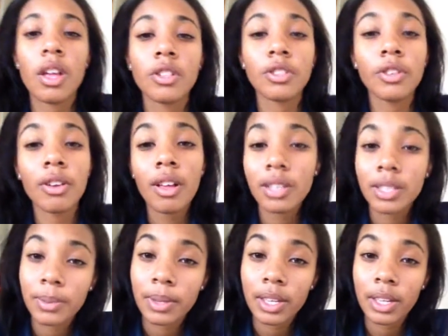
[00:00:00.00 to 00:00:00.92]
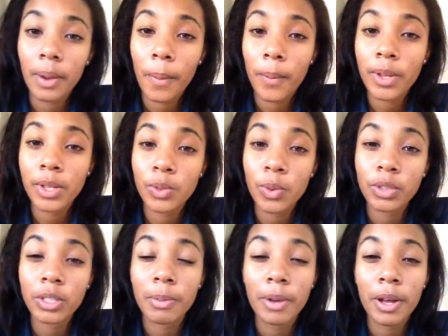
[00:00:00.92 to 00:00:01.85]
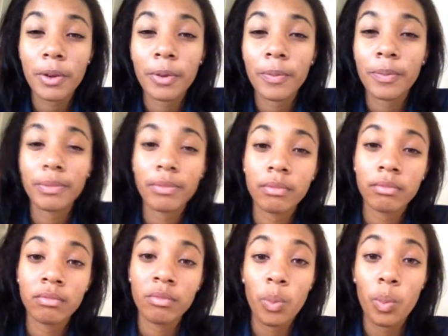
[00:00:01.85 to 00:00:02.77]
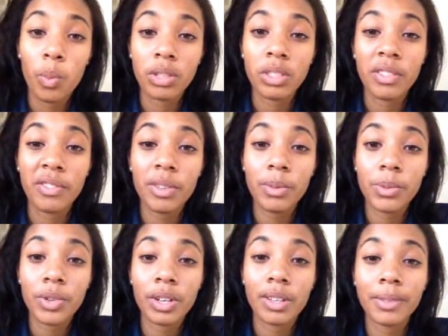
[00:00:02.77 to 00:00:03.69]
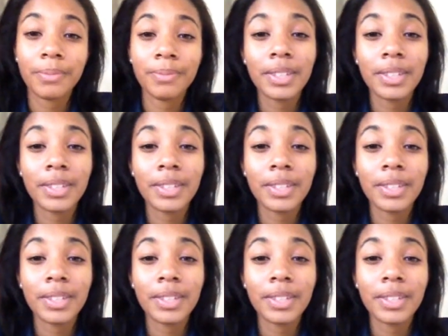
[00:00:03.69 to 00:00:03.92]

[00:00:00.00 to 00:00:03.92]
So last week we talked about what's a film trailer.